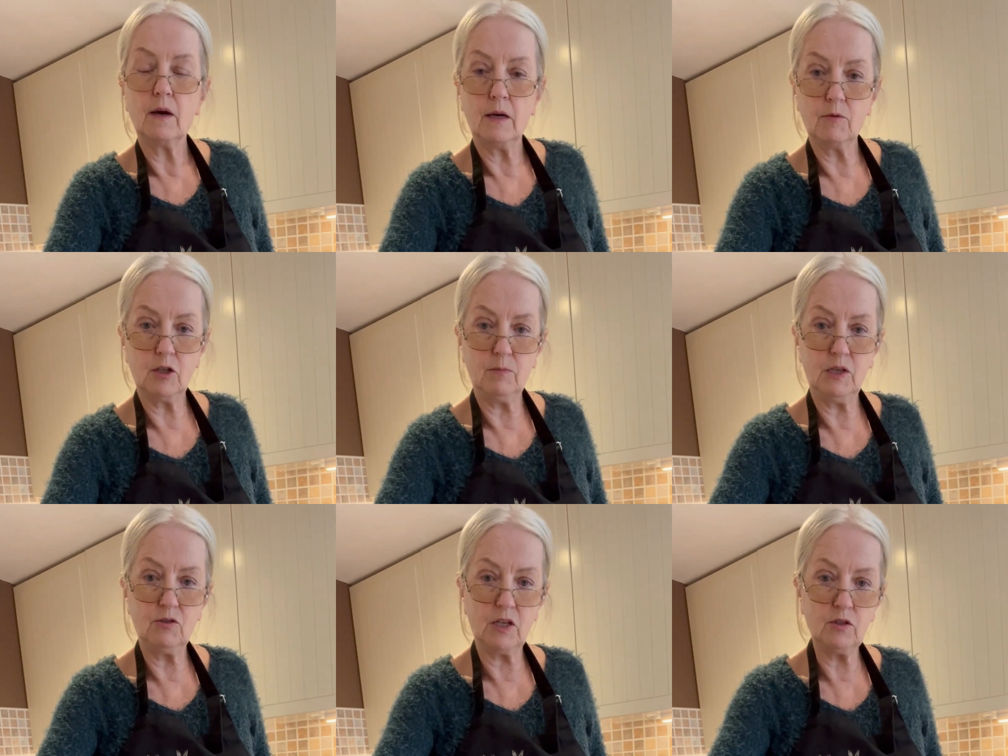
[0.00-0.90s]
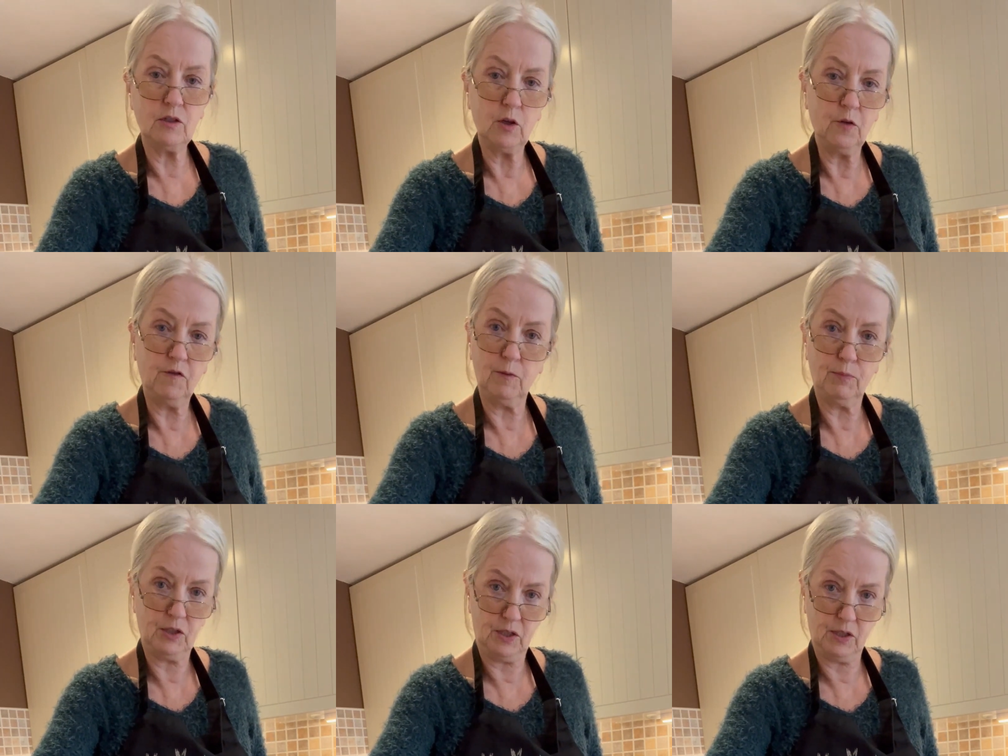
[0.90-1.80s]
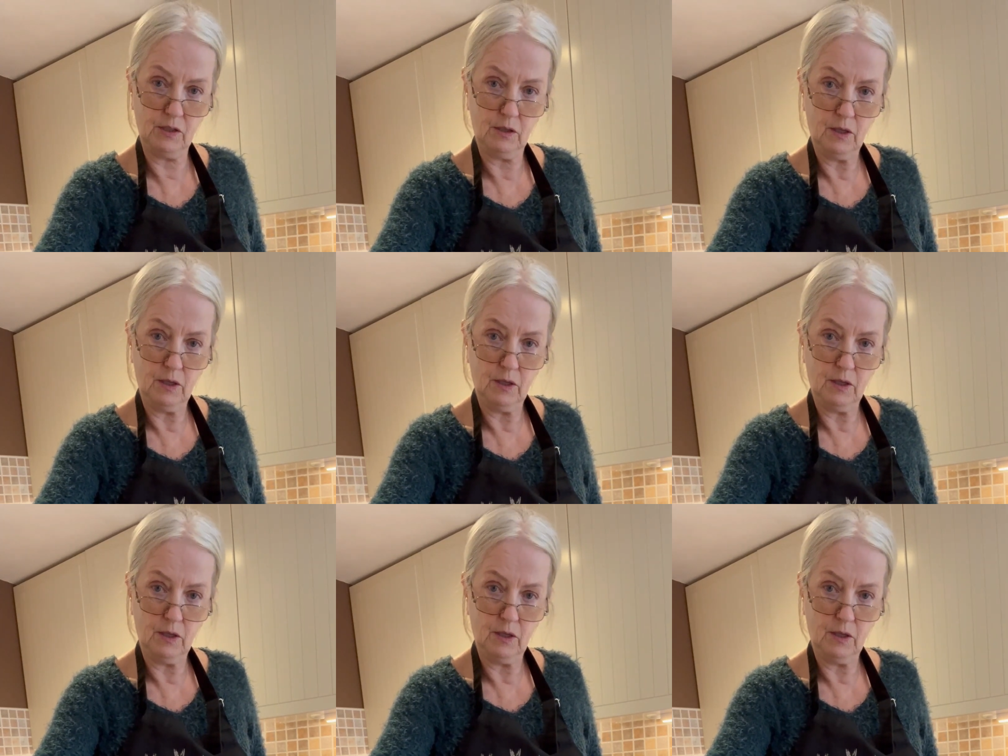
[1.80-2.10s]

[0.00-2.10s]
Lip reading: I'm going to be using soft butter.